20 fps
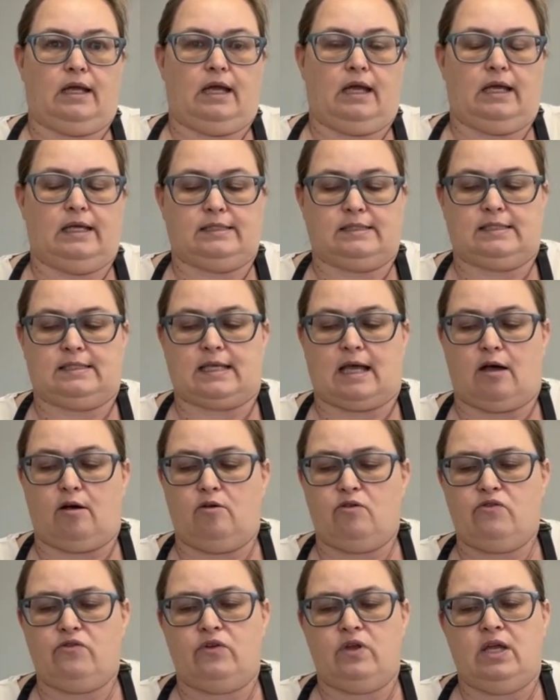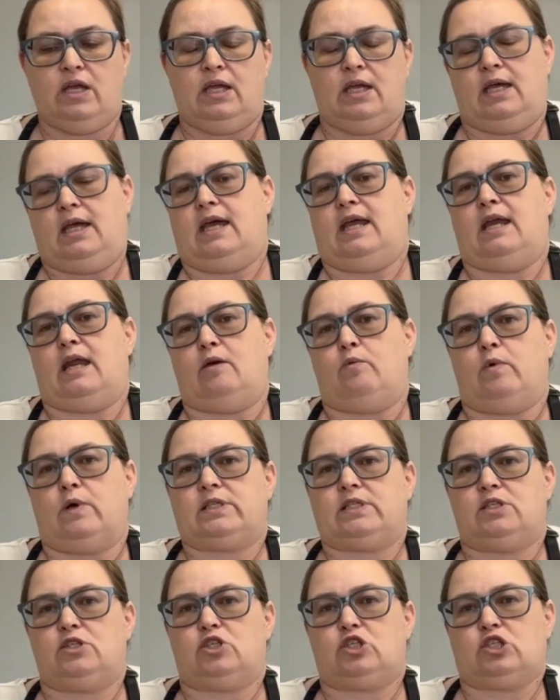itself, and I
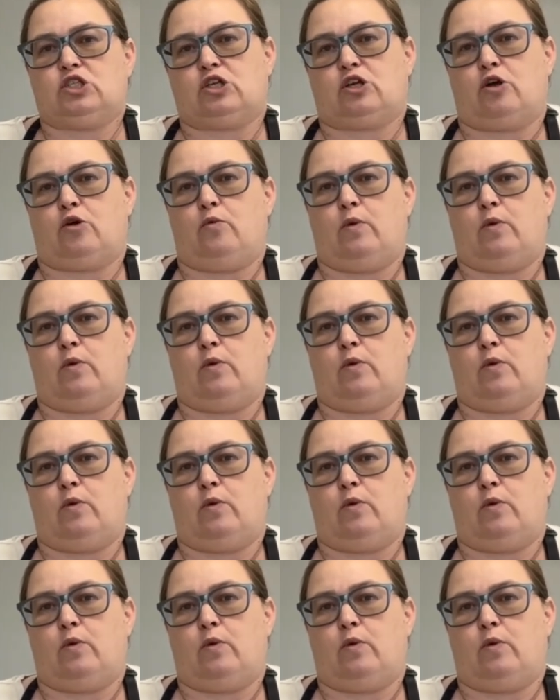wasn't sure